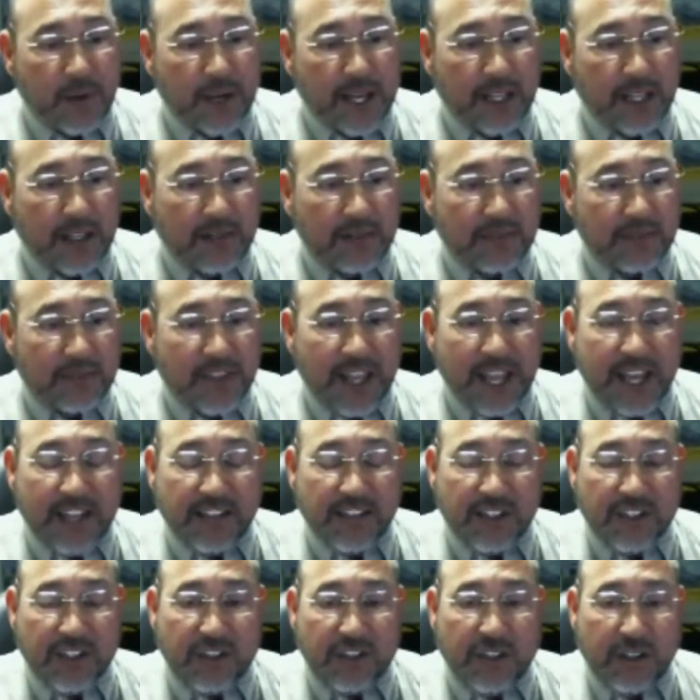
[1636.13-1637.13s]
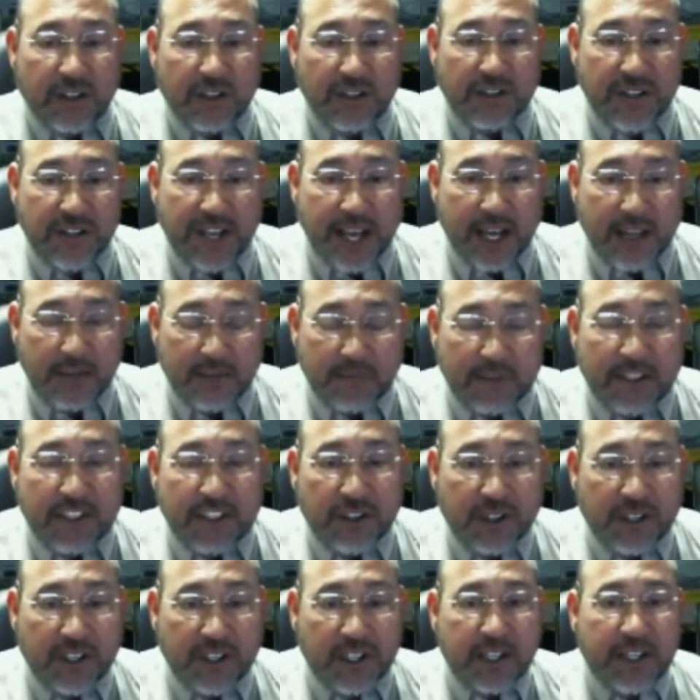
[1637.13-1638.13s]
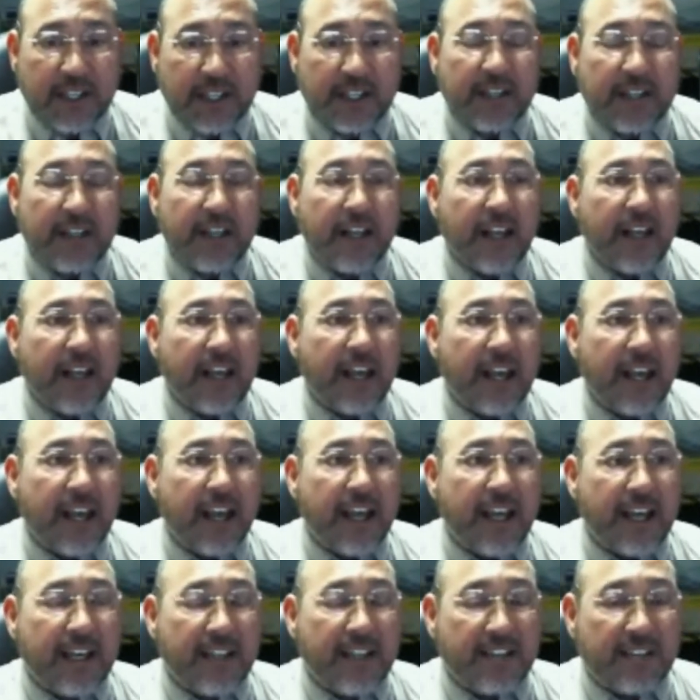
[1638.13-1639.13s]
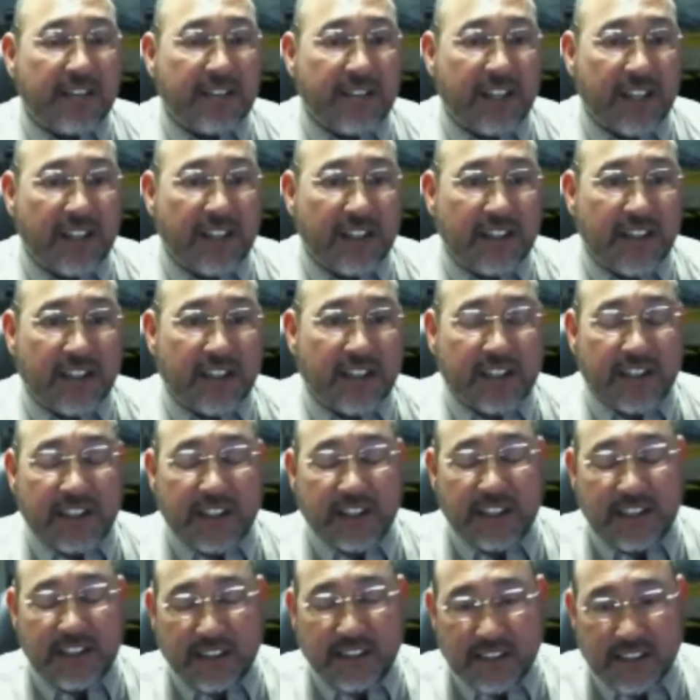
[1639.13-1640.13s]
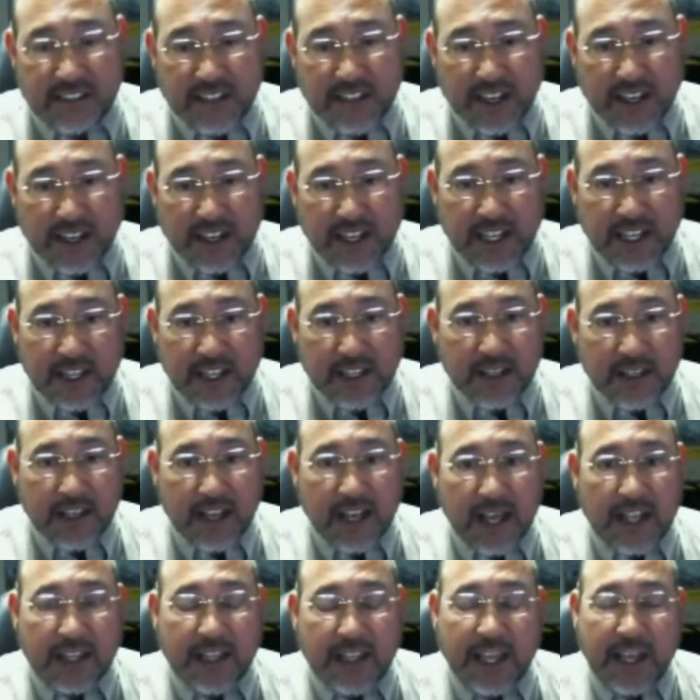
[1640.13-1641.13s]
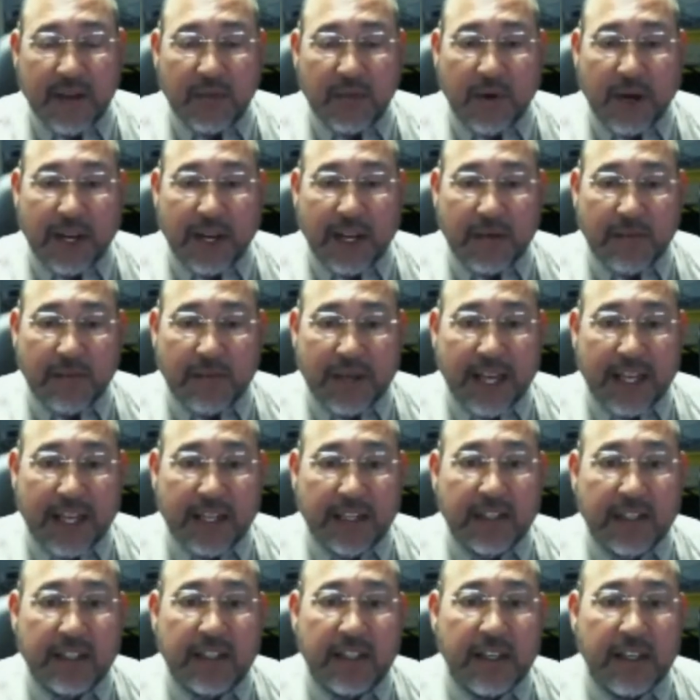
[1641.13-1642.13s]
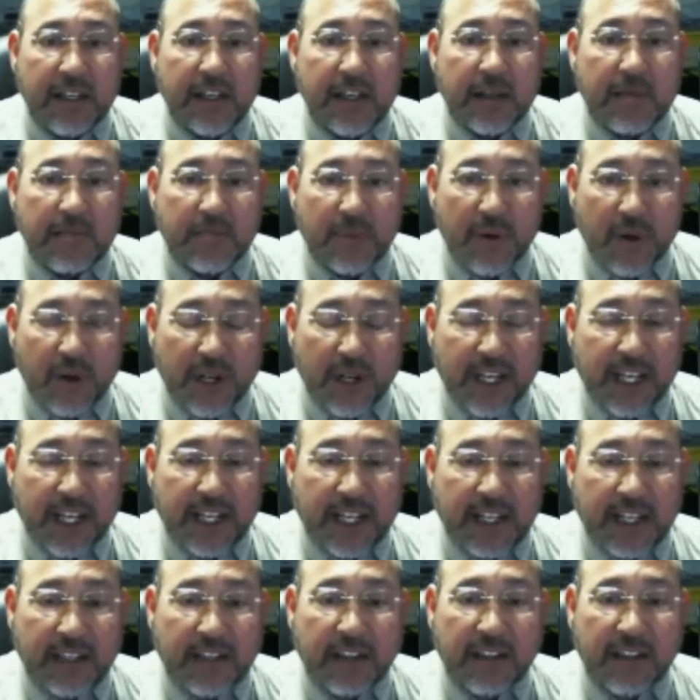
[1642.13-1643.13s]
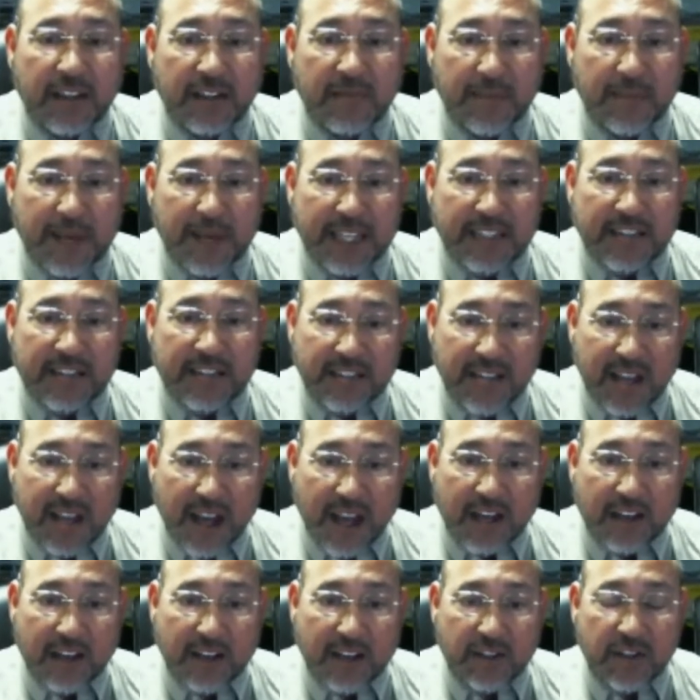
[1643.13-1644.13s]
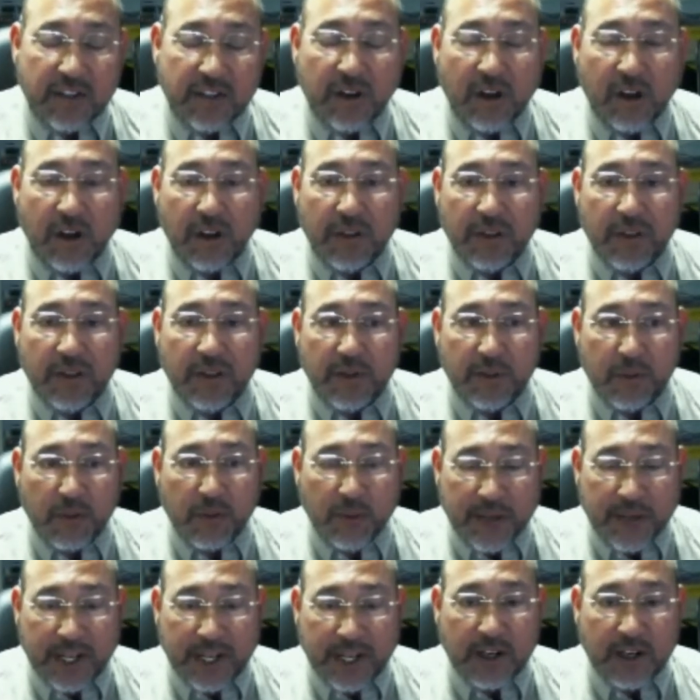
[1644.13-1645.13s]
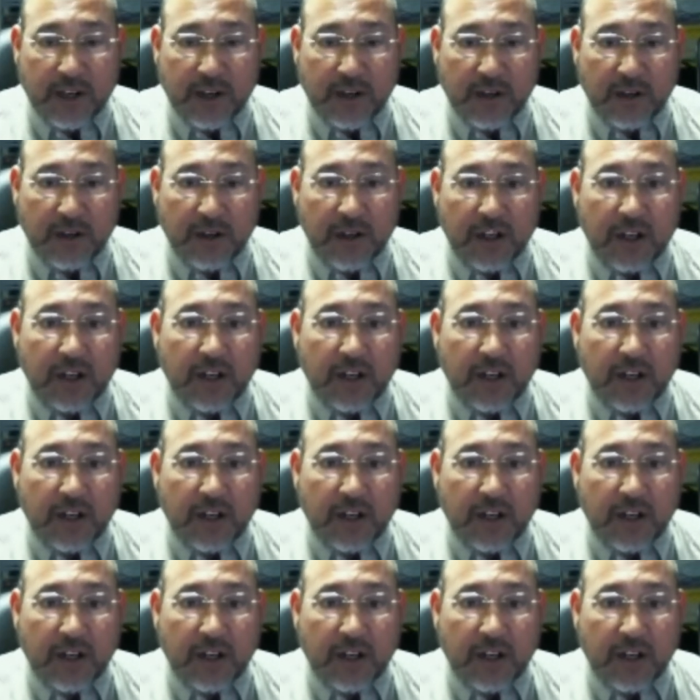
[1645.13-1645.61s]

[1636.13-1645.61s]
Well, as it turns out, Michelin has conducted a study, and they recommend putting the best tires on the rear.